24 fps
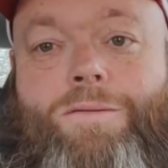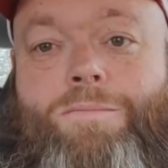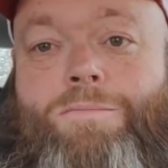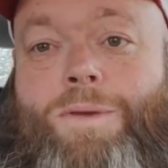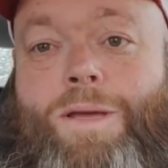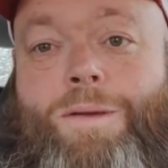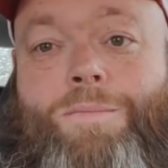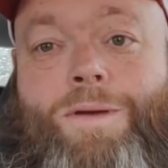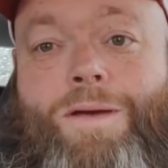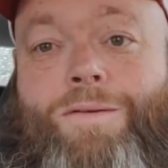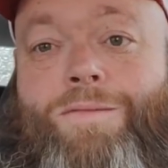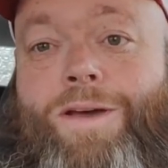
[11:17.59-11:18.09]

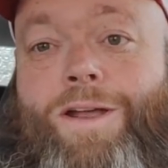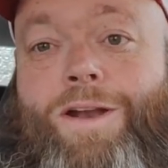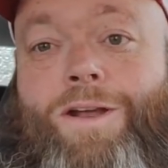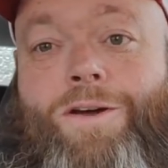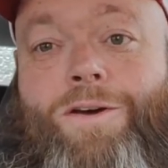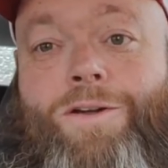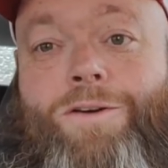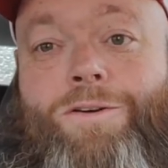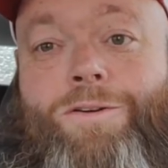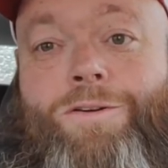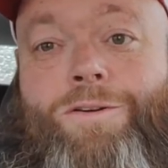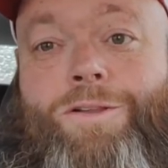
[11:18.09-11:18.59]
maybe I've got
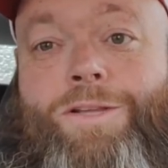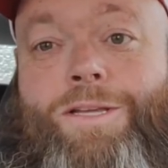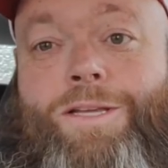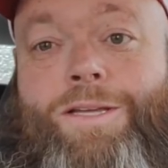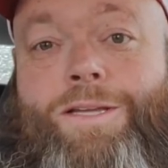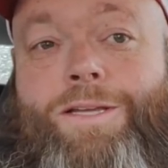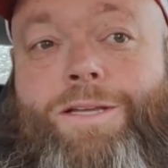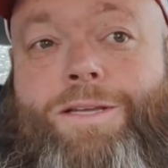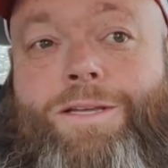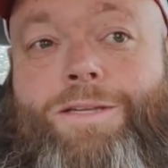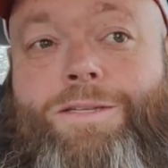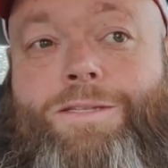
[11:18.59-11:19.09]
100 of
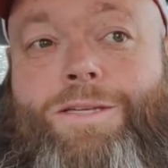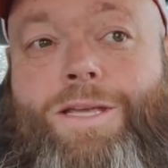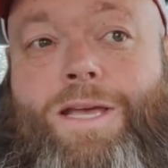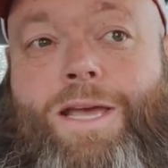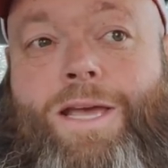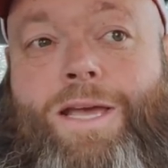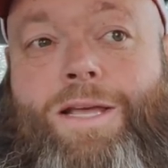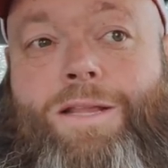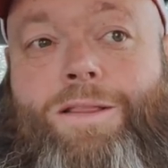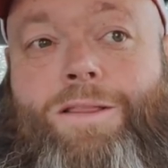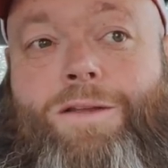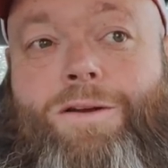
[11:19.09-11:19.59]
these
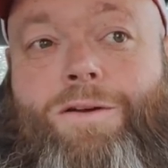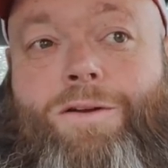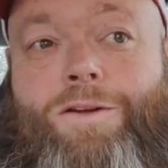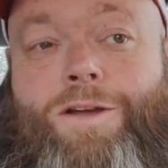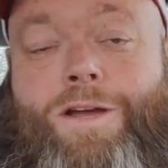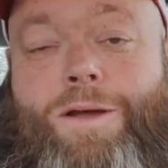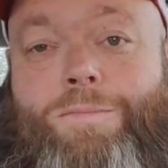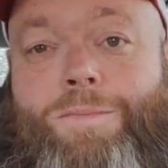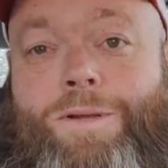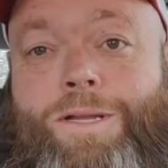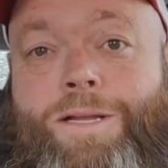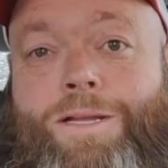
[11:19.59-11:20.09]
and they're
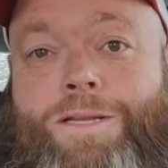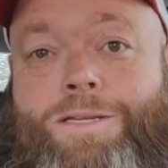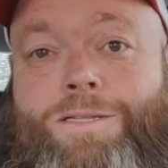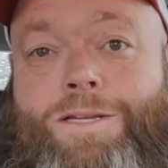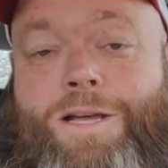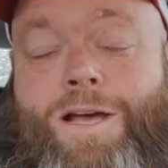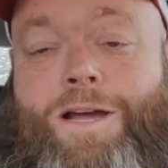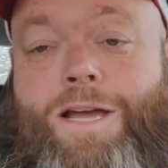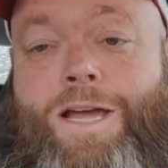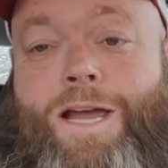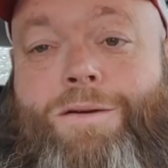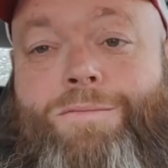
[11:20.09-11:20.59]
coming into
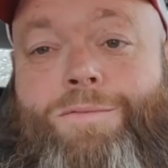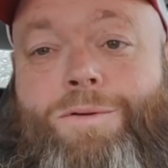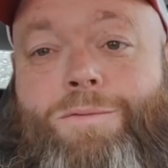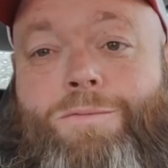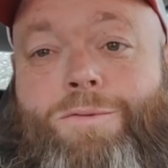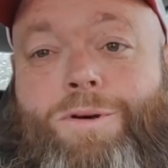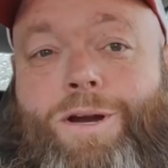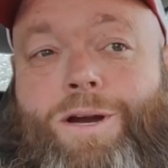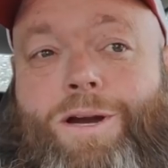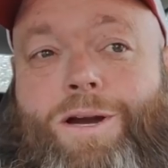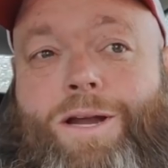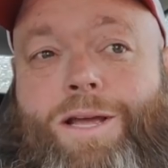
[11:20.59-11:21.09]
stock
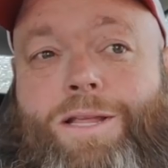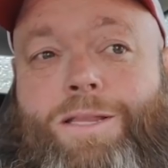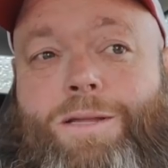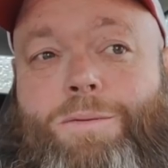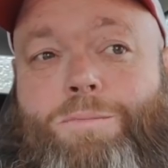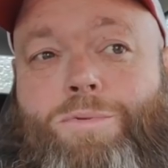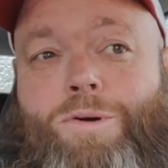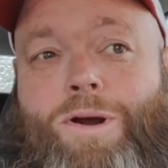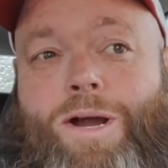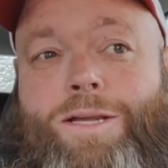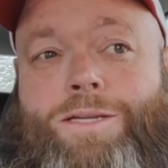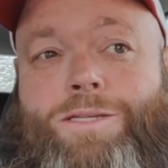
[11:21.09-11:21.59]
everywhere and
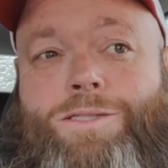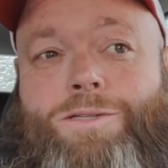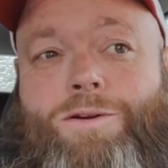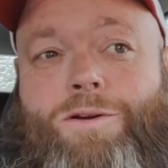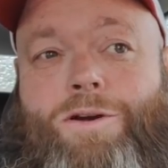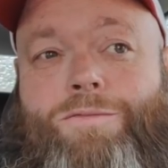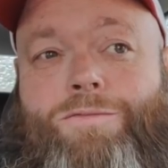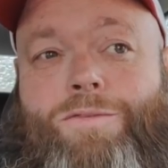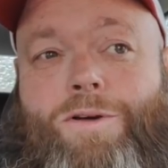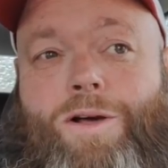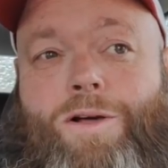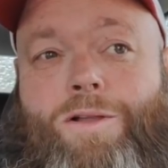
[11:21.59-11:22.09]
the price is
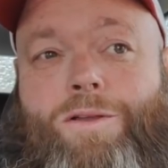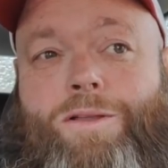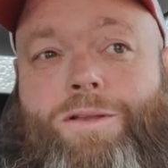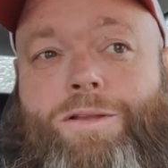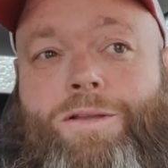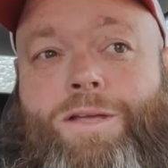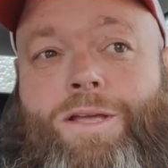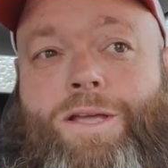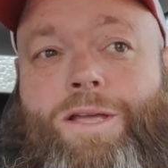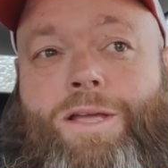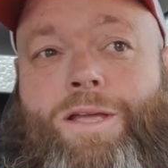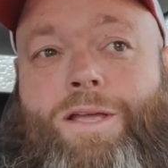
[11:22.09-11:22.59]
already falling,
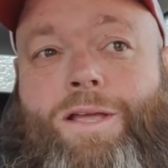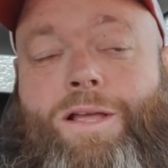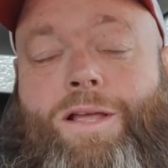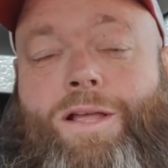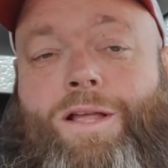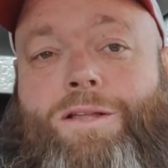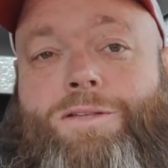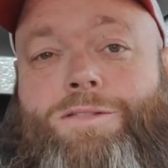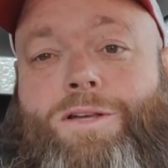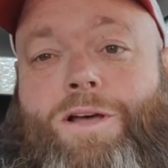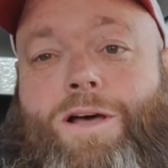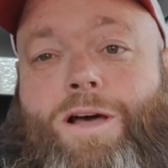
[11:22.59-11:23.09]

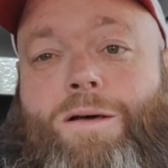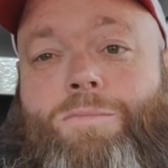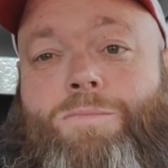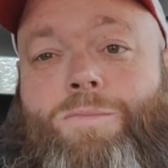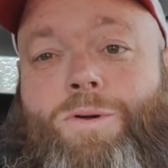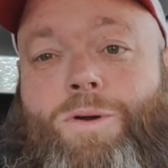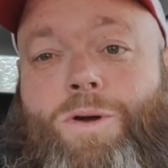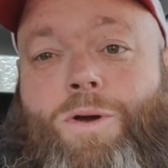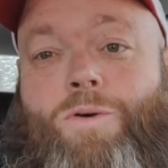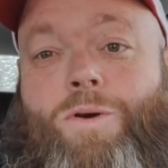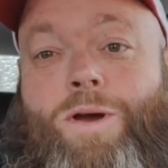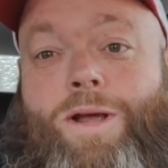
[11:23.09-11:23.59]
so I'm
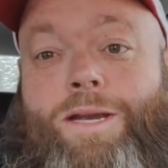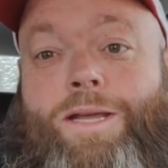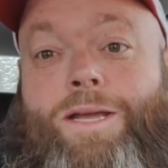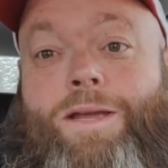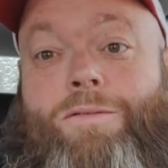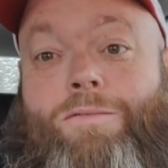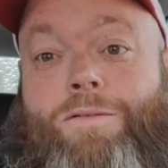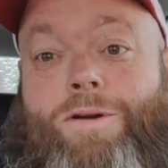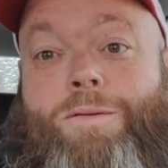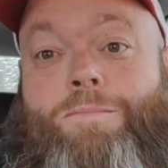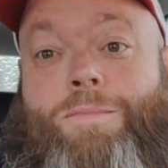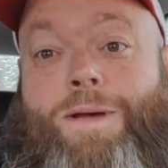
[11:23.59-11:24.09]
going to go ahead and
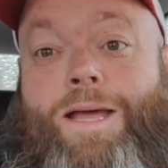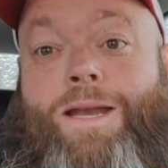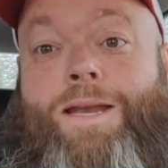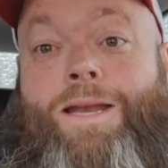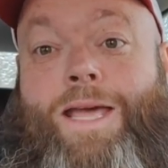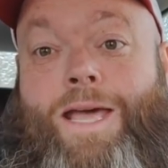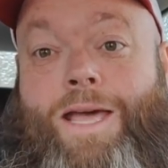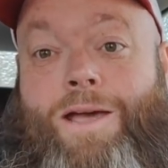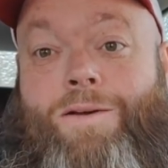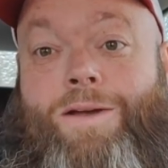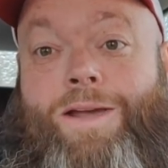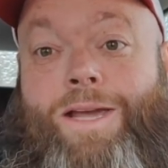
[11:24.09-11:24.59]
get rid of mine
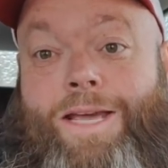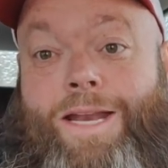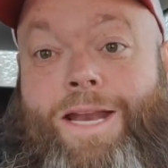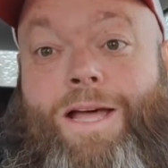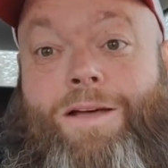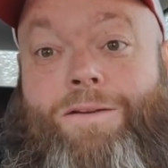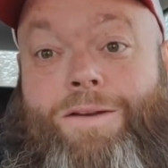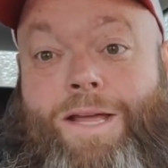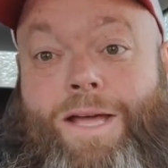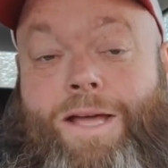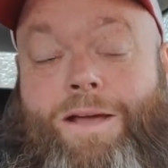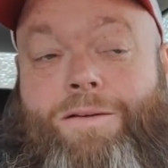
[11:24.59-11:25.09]
now and get
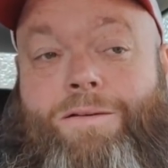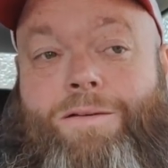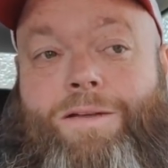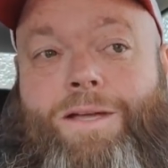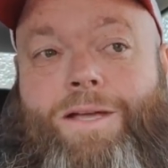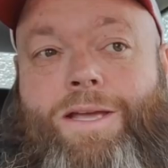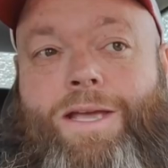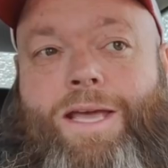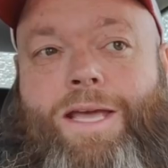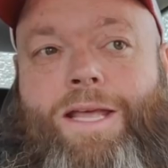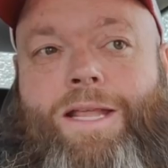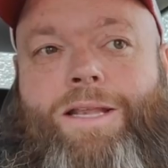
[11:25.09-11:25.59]
out now.
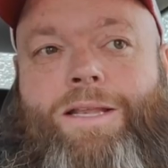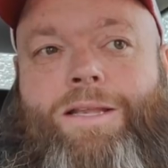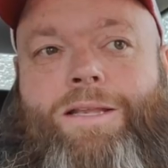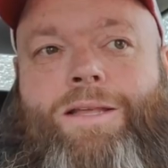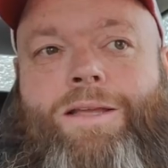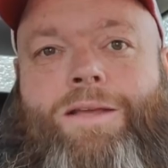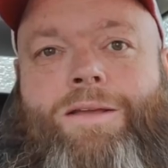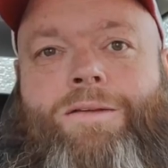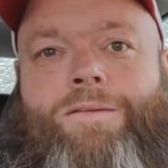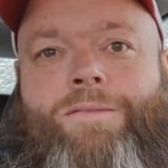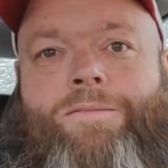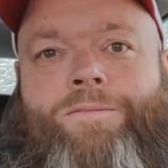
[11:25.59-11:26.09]
And
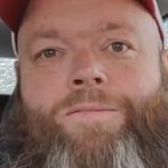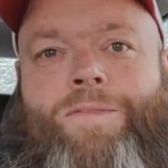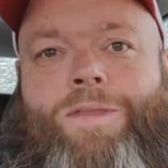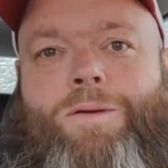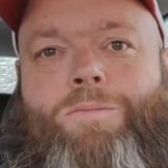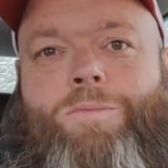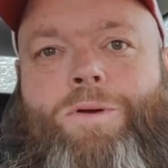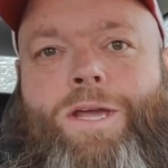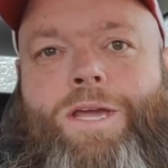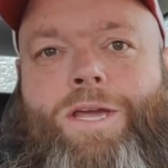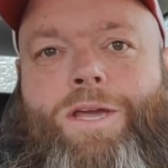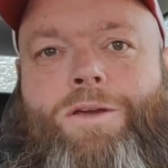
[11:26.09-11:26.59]

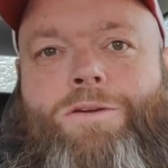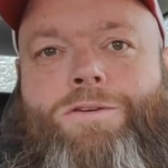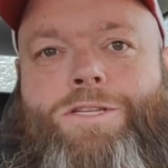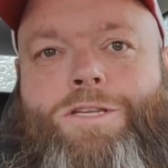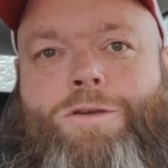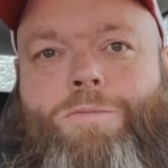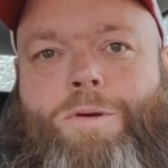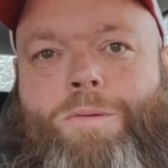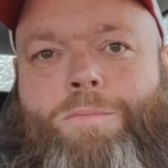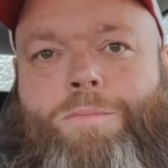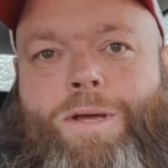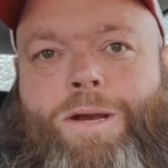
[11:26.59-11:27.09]
we accuse
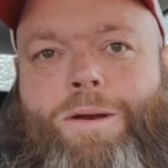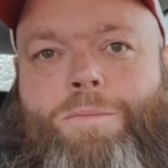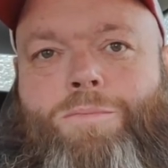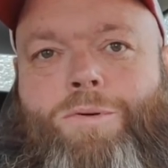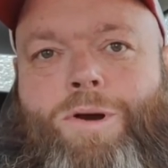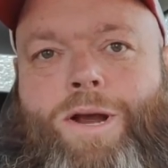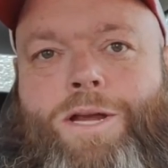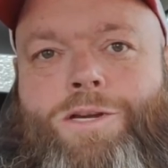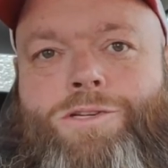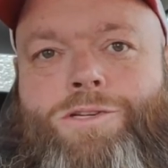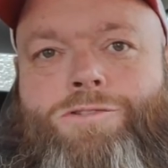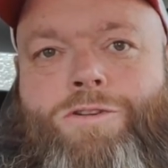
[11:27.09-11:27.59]
them of being a
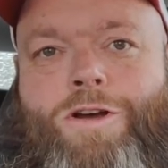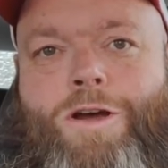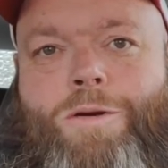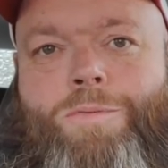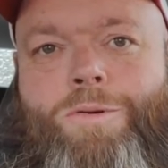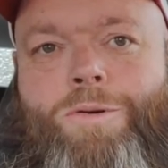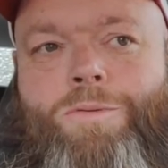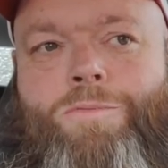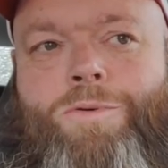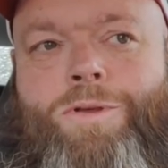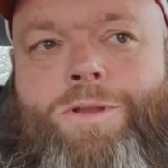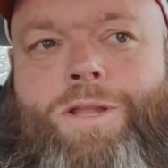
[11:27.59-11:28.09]
price
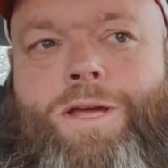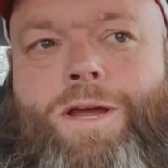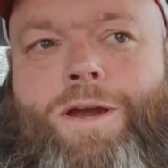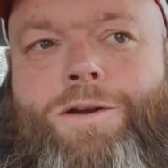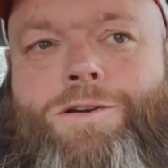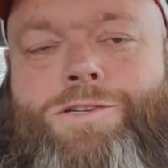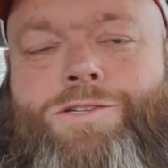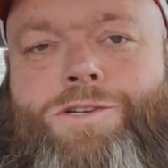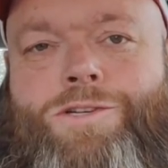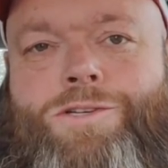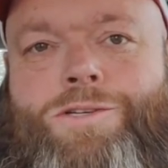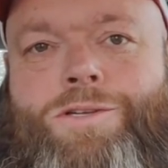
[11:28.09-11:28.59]
dropper when they're
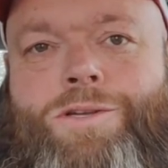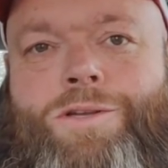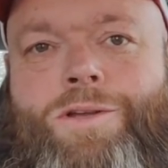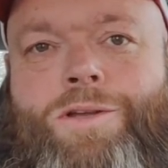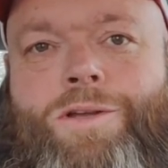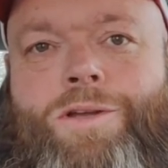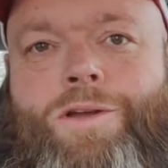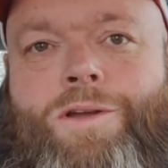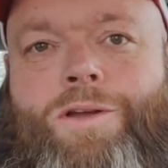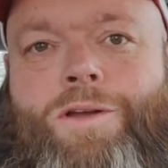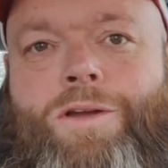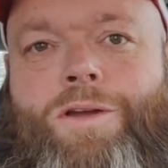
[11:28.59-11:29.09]
just
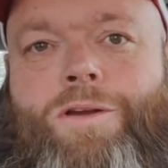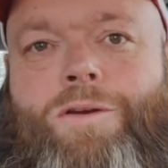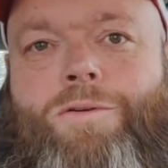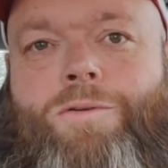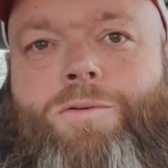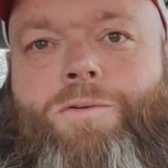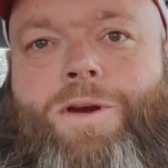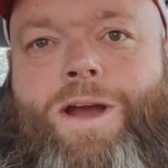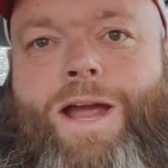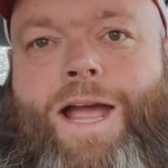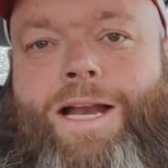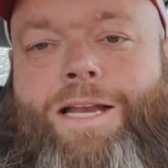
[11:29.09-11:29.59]

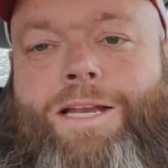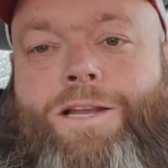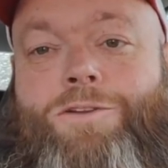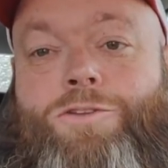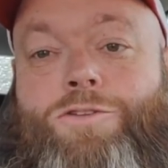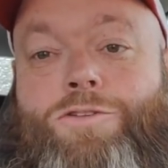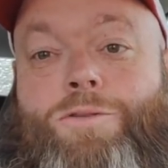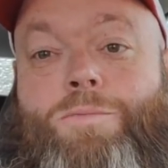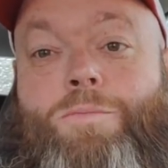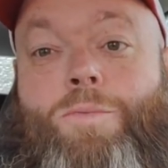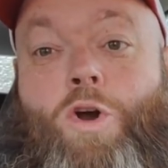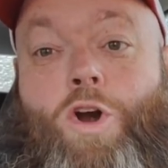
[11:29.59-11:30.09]
reacting
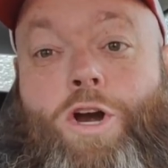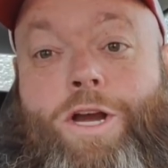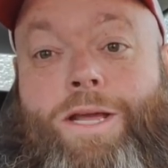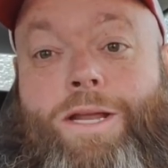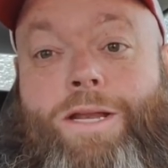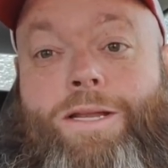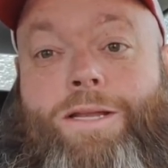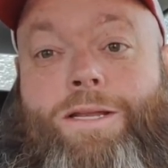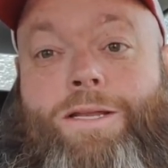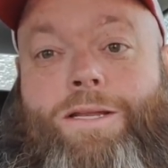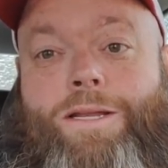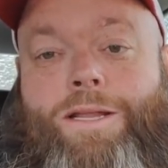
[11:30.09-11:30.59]
to the market.
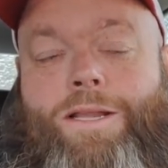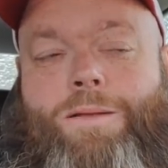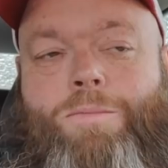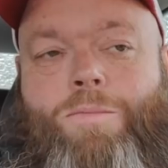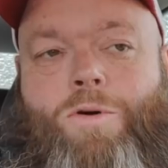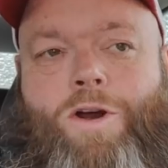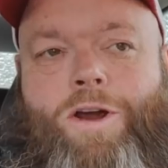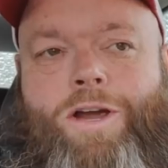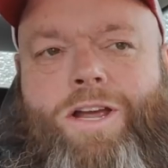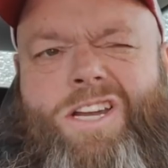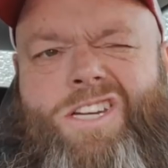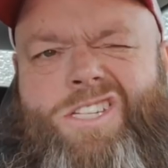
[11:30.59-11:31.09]
And the
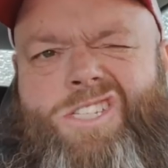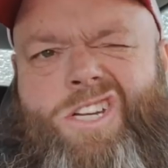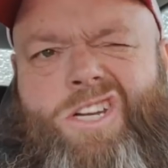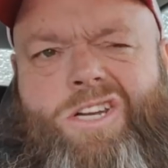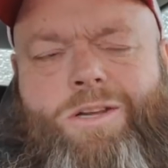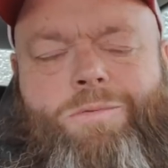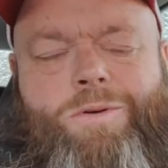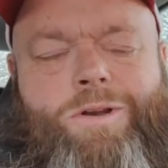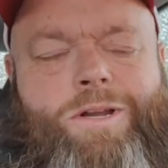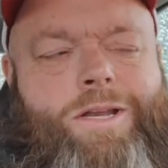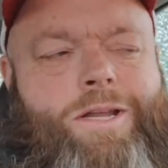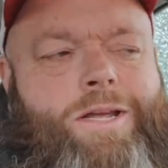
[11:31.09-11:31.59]
market is
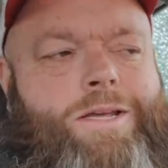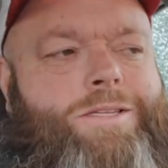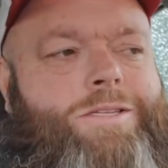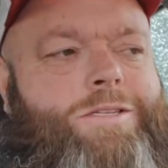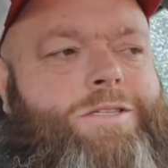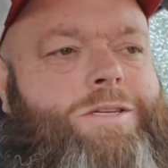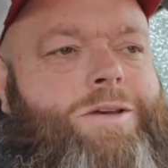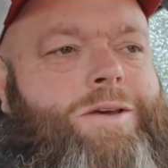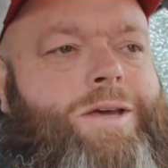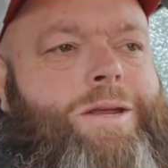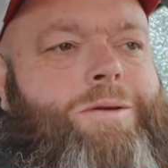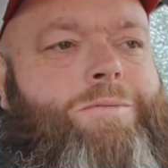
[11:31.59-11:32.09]
generally what it does.
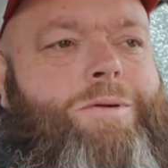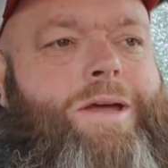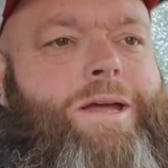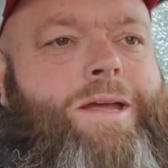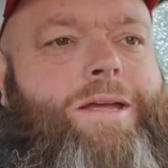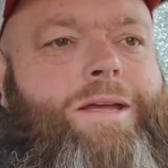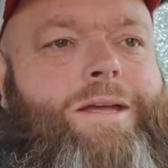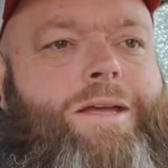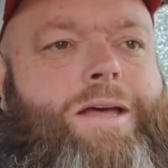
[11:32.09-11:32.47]
So anyway,